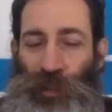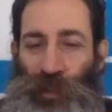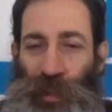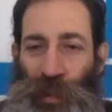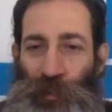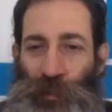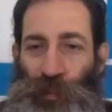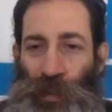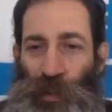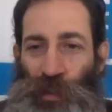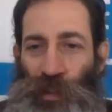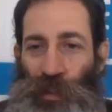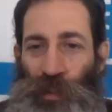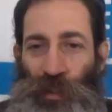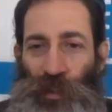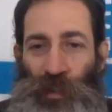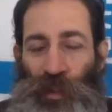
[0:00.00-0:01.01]
say,
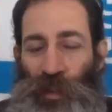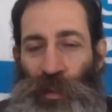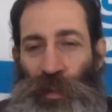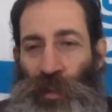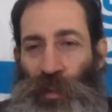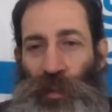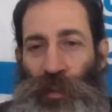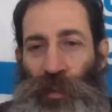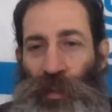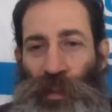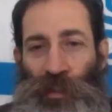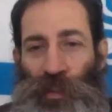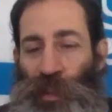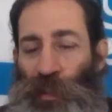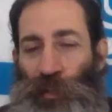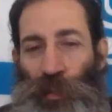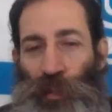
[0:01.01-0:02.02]
versus
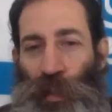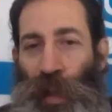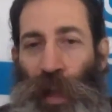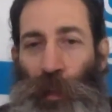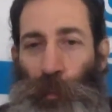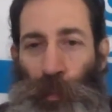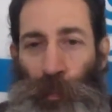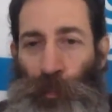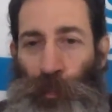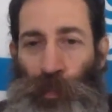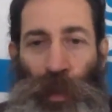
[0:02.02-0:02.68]
these sheets feel like